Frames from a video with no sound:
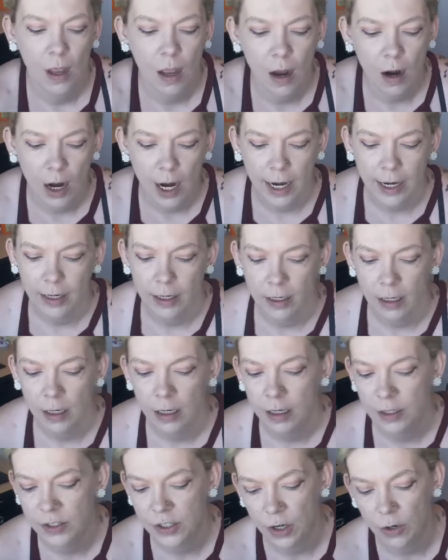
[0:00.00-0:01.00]
All right.
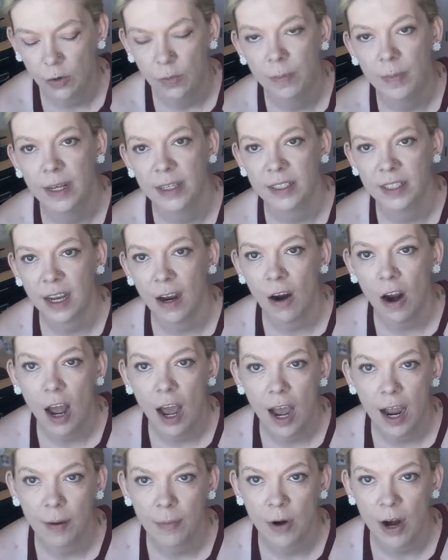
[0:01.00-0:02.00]
So
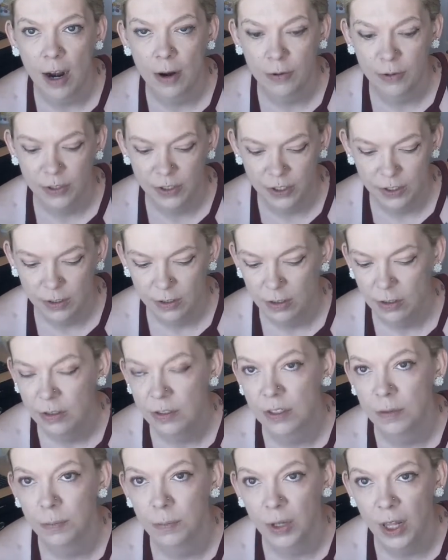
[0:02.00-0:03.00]
mascara, eyebrows,
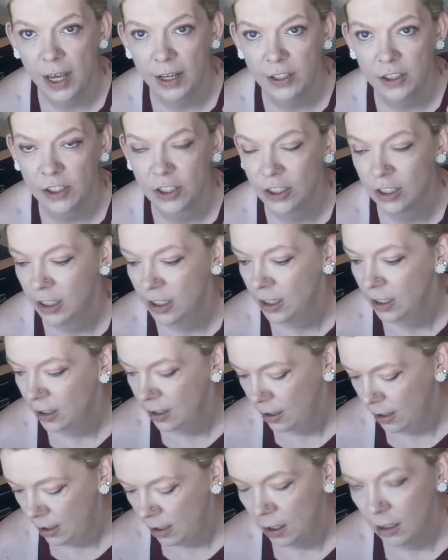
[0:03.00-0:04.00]
some blush,
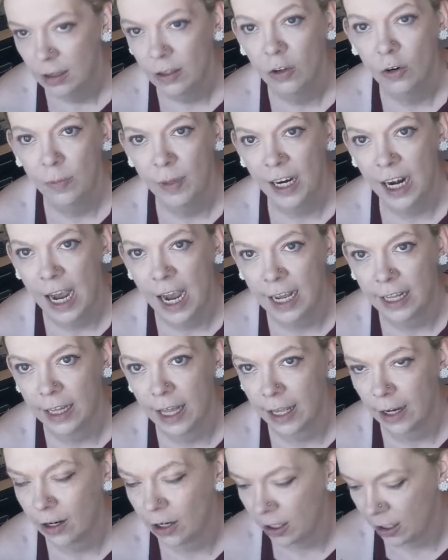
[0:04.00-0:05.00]
a little bit of
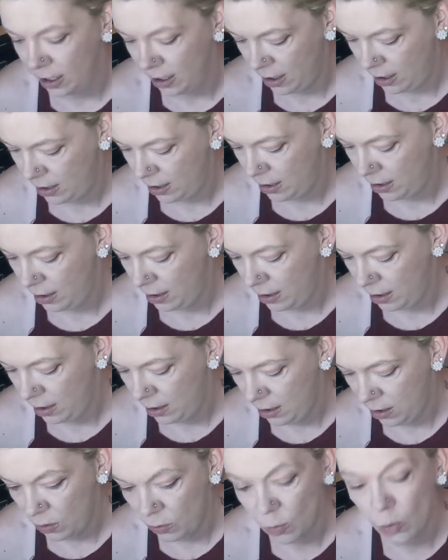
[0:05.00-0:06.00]
highlighter.
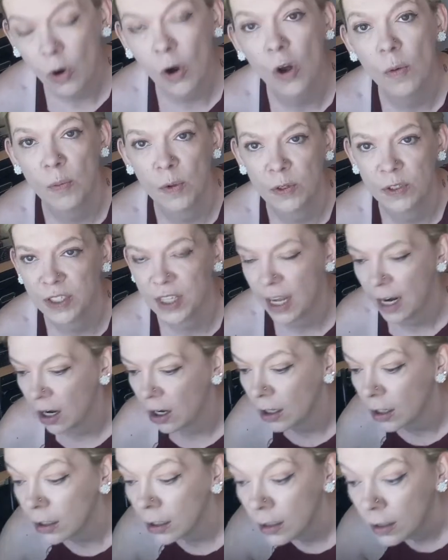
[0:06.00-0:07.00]
We're almost there.